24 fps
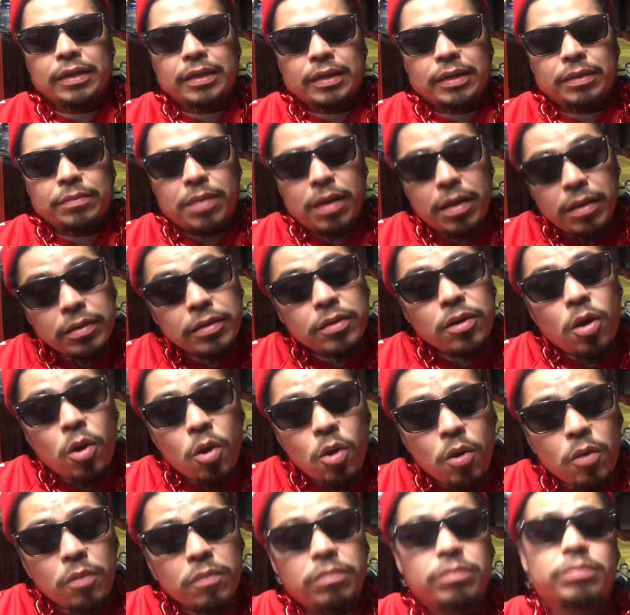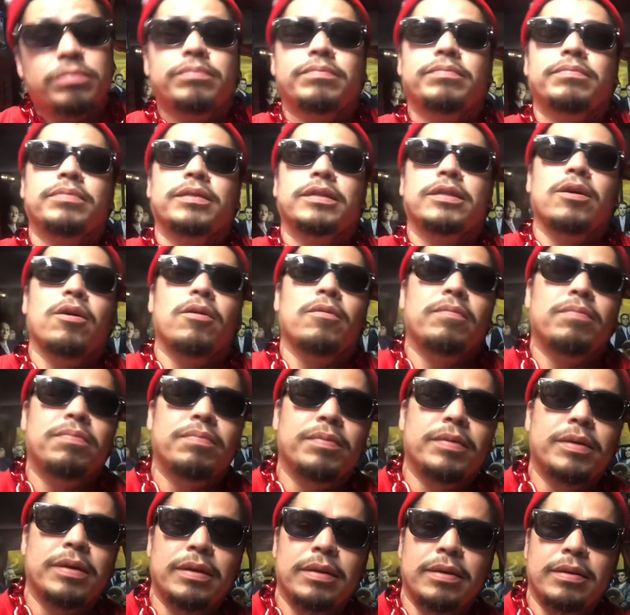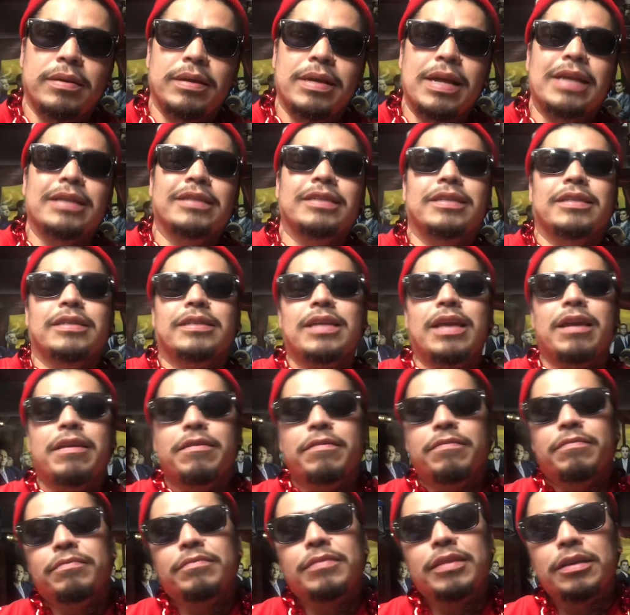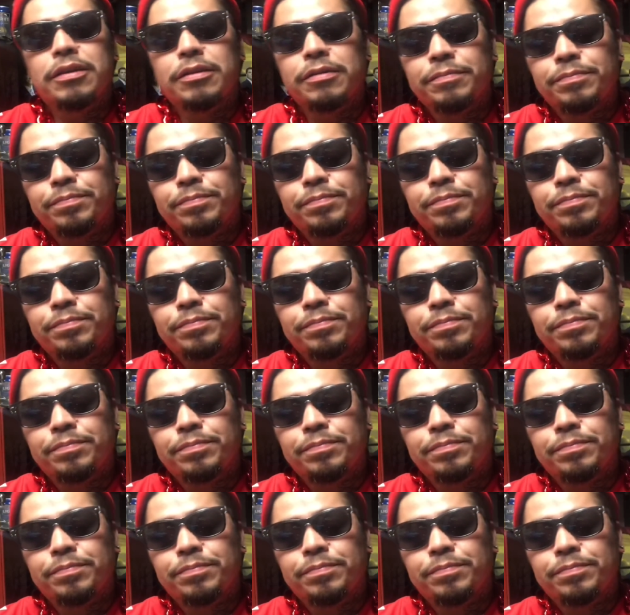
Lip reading: probably go home. So let's just say, you know,